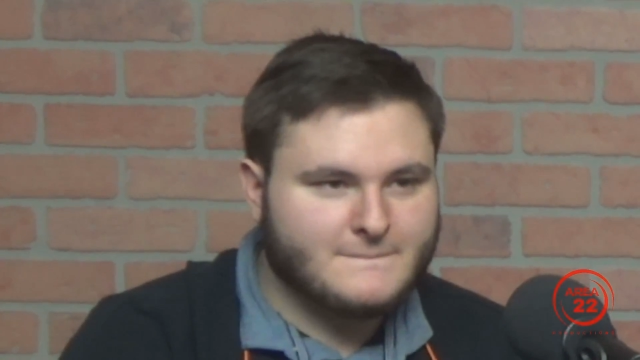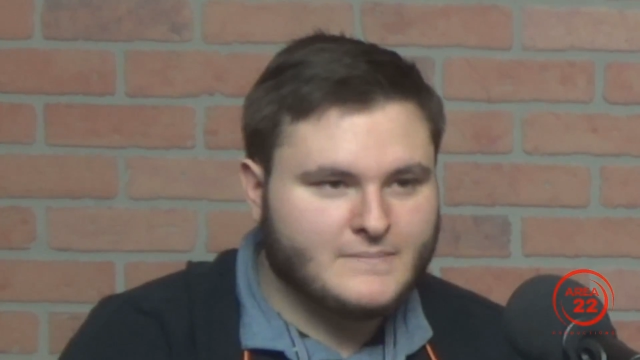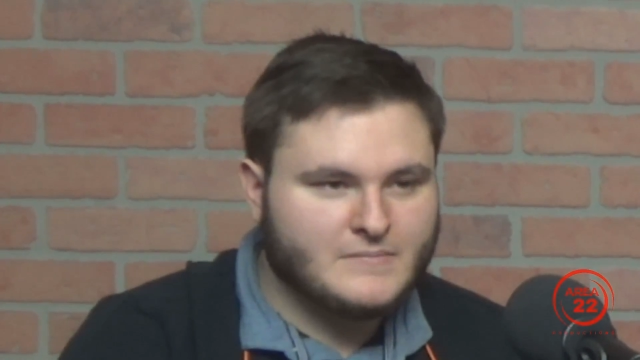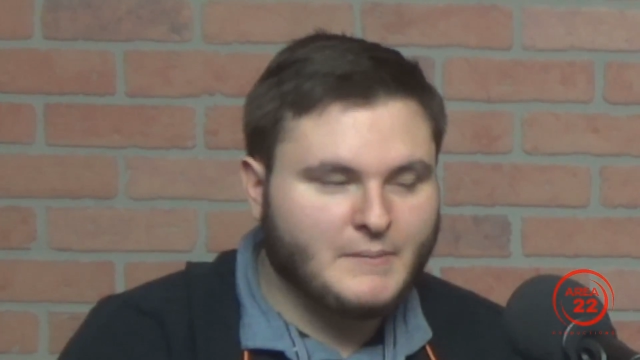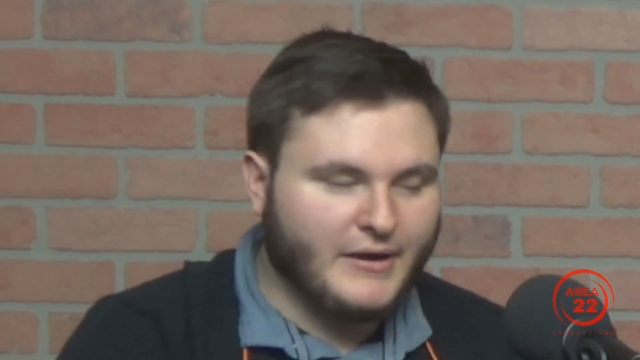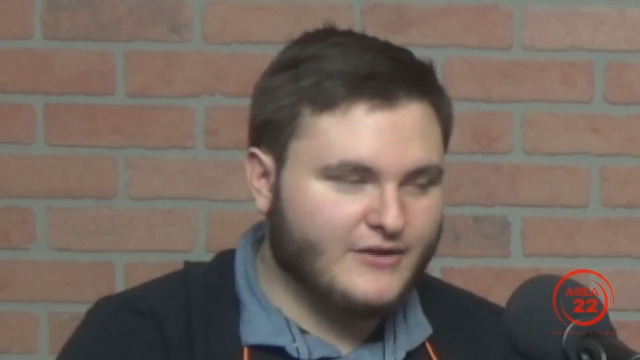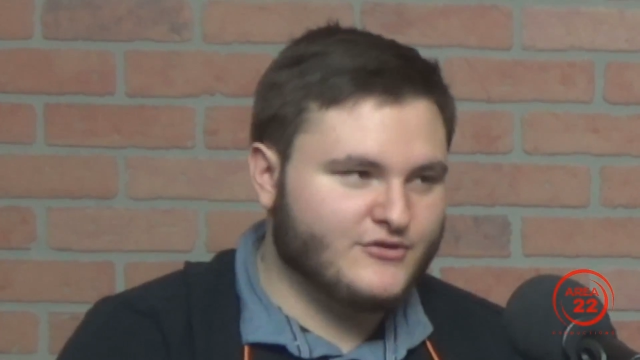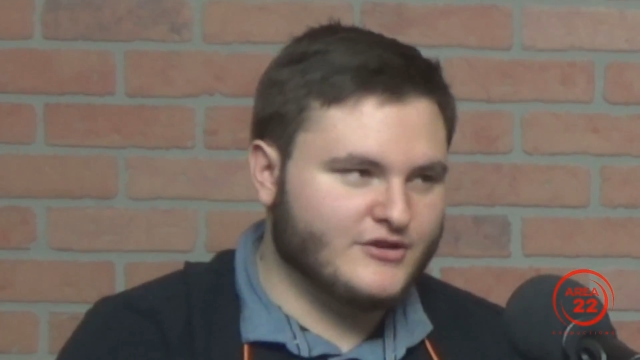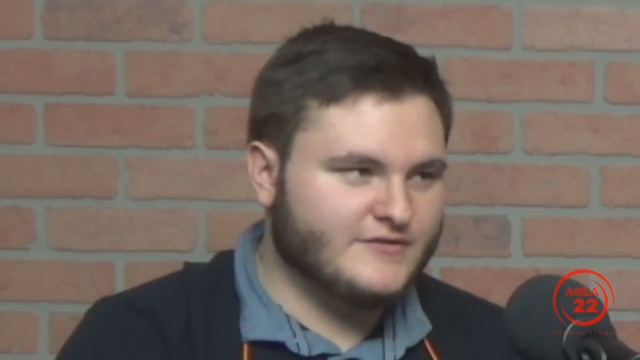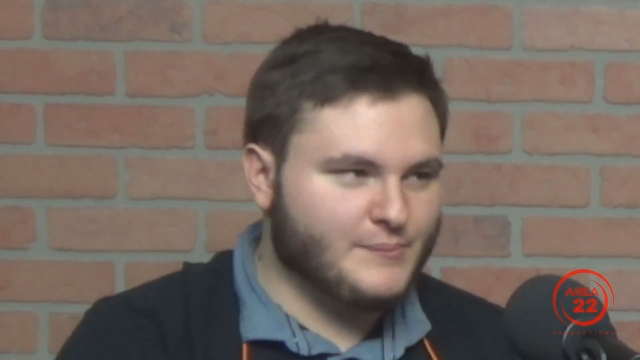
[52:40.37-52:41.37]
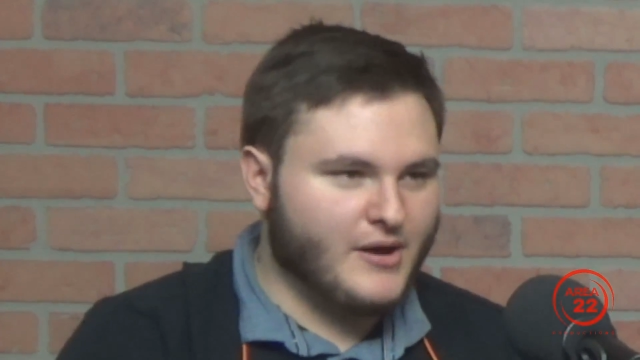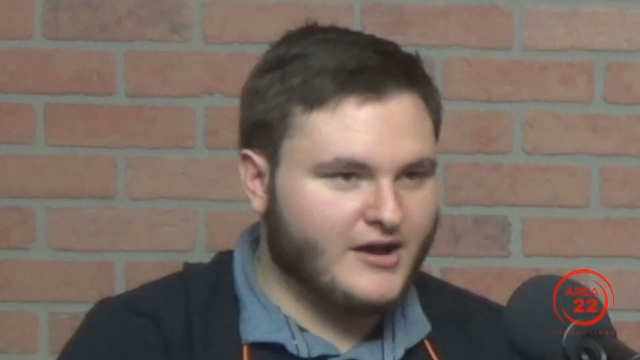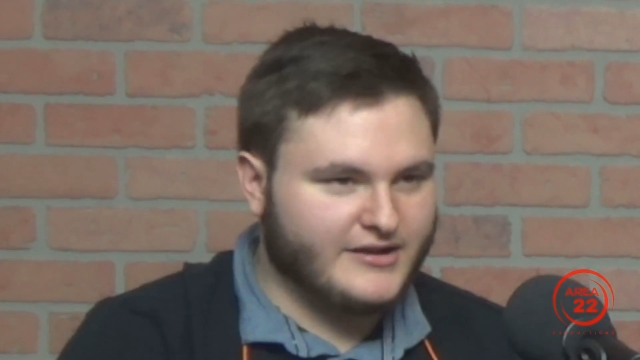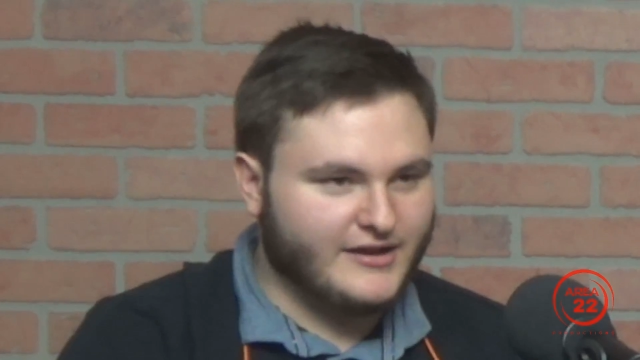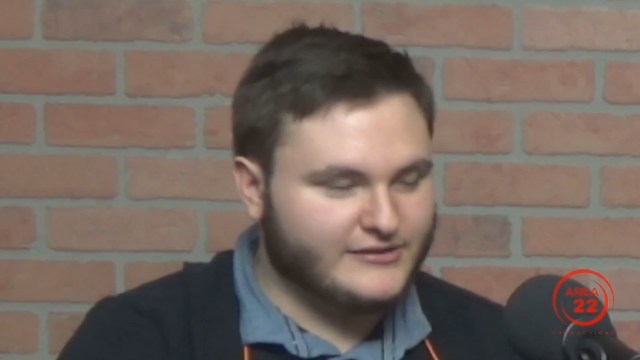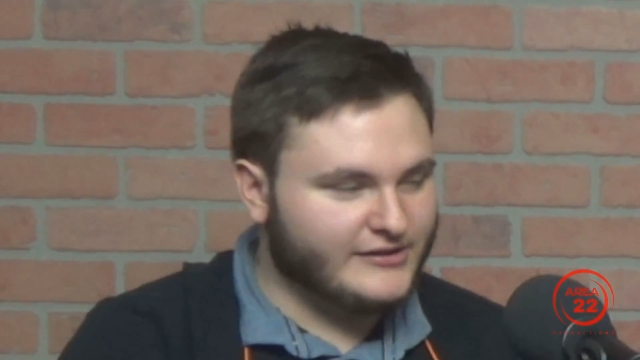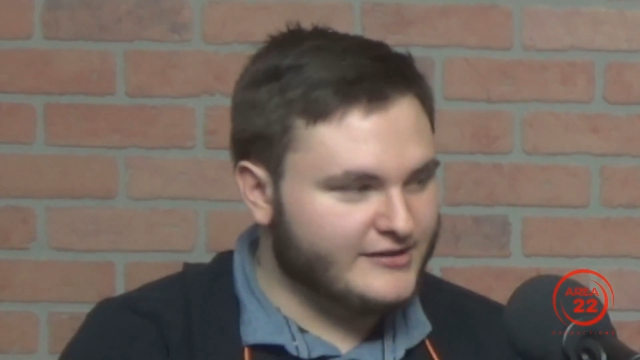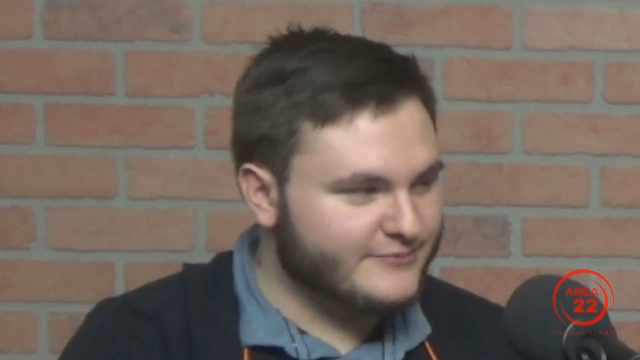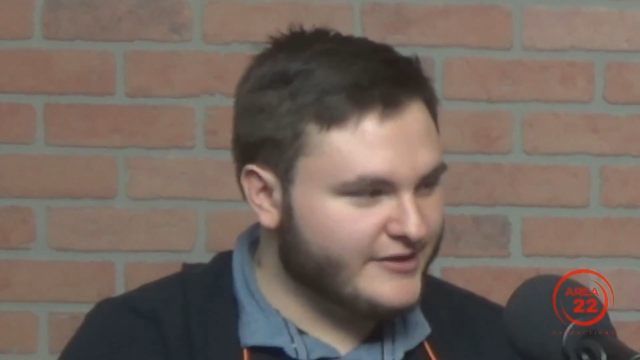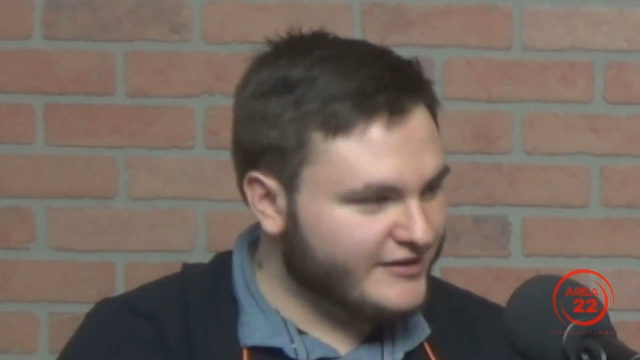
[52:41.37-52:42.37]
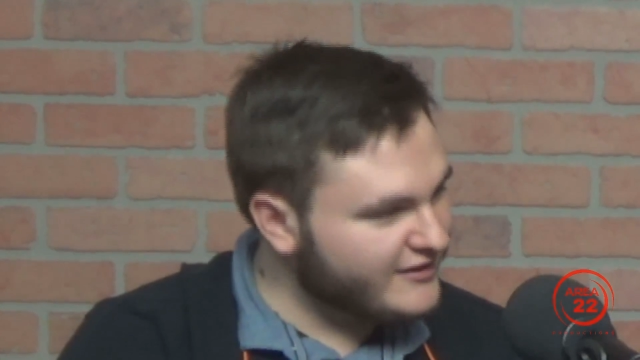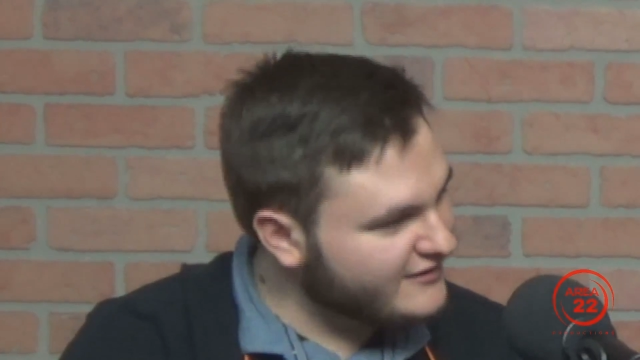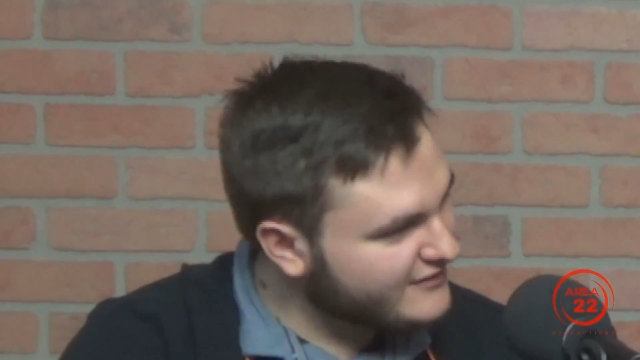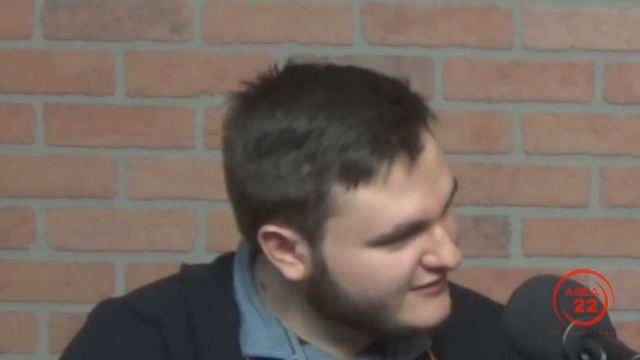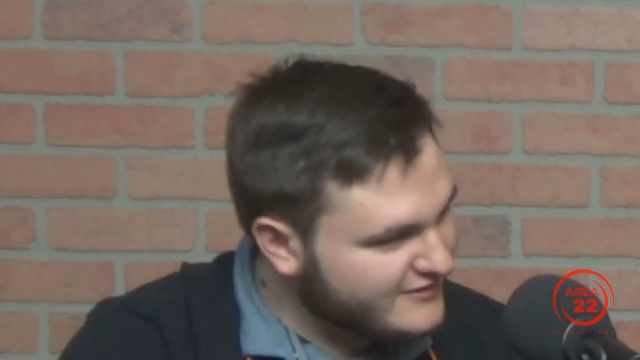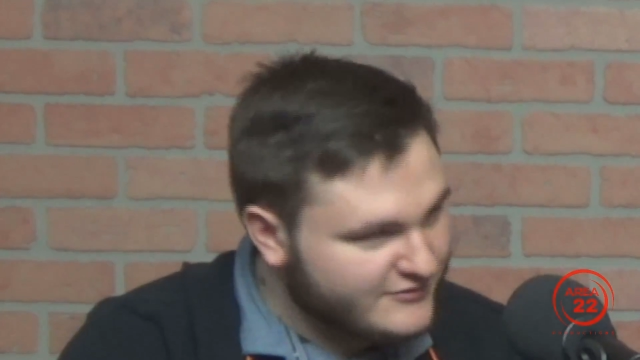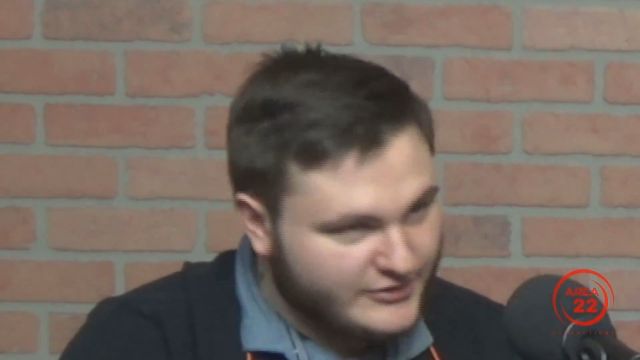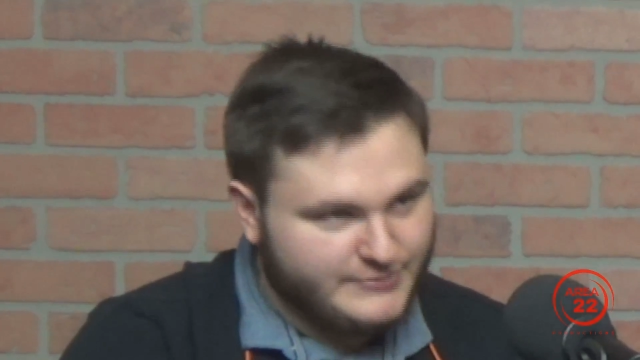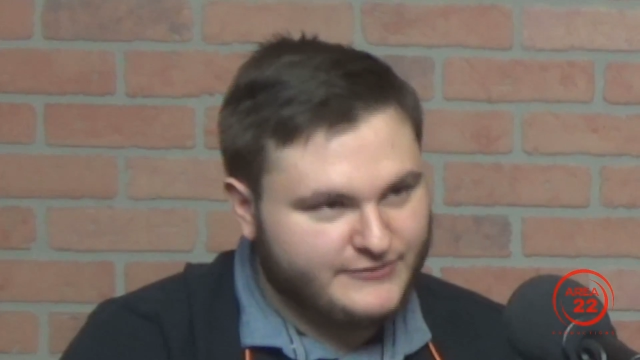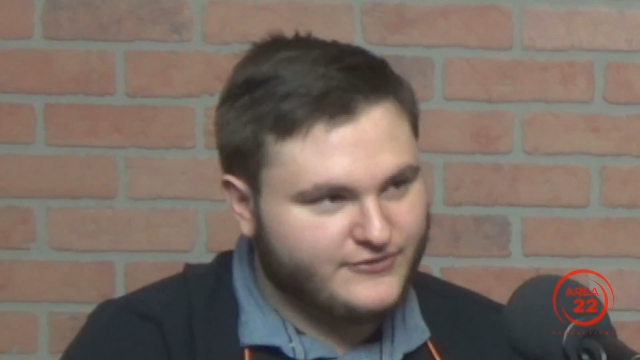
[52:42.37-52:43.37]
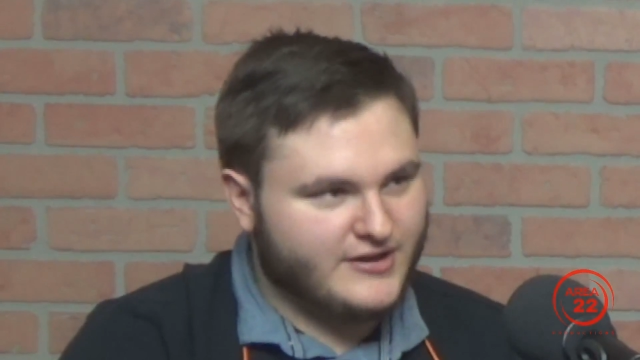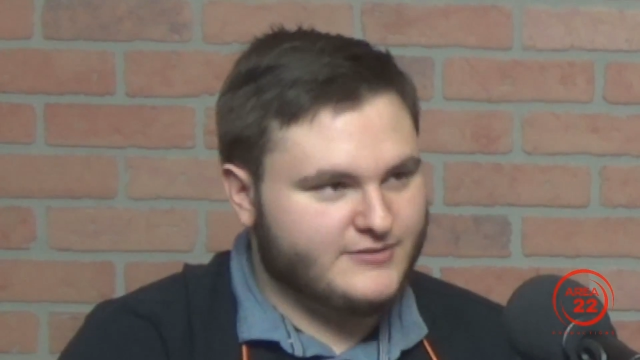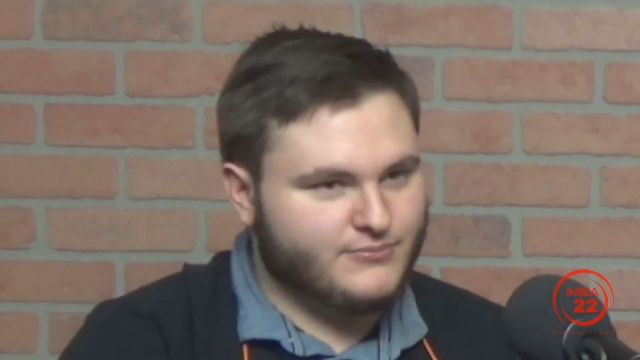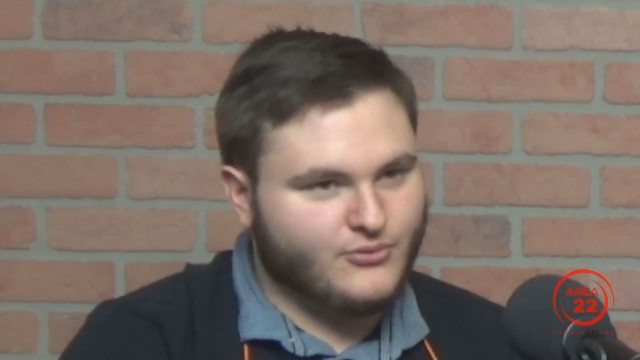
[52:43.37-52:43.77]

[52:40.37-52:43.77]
Or how good of a podcast they could make. We'd be freaking poor.